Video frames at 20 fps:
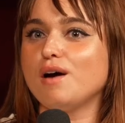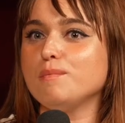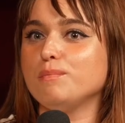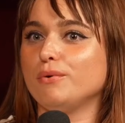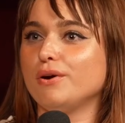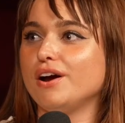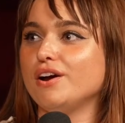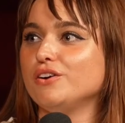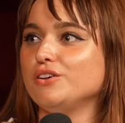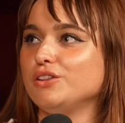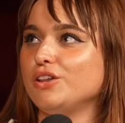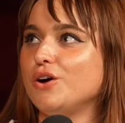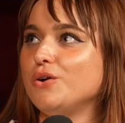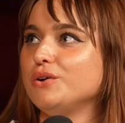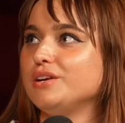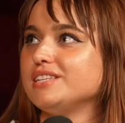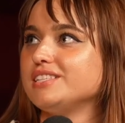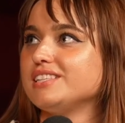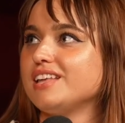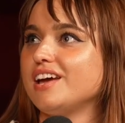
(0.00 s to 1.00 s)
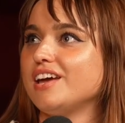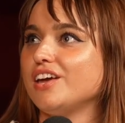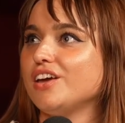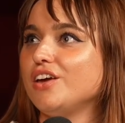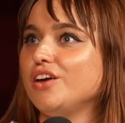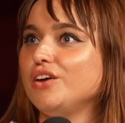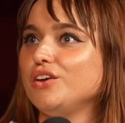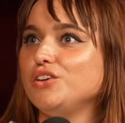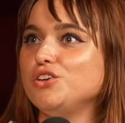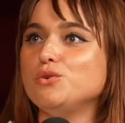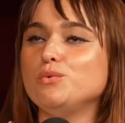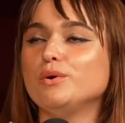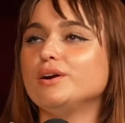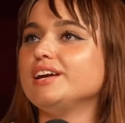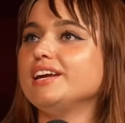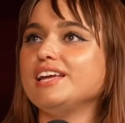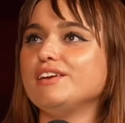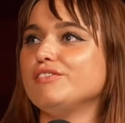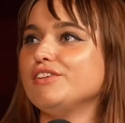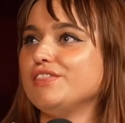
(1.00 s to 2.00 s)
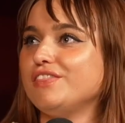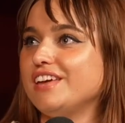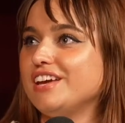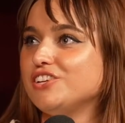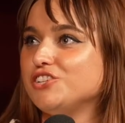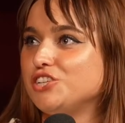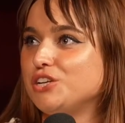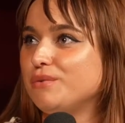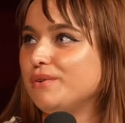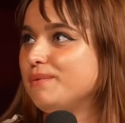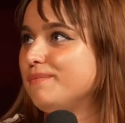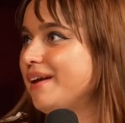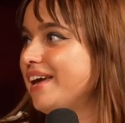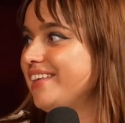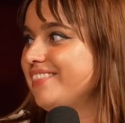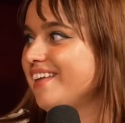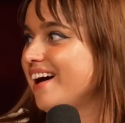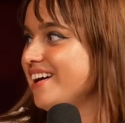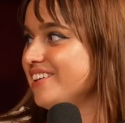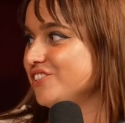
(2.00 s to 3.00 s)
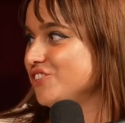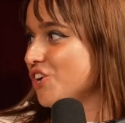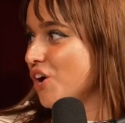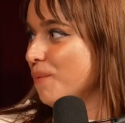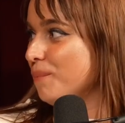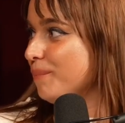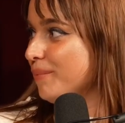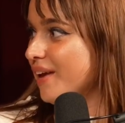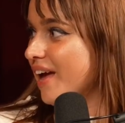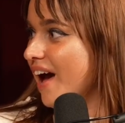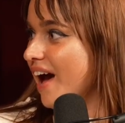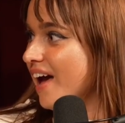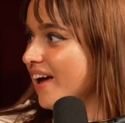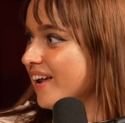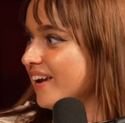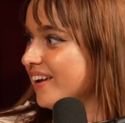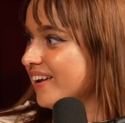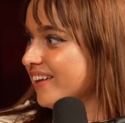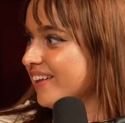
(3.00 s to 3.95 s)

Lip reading: that prayer alone is like, you wouldn't even think she would make that jump yet.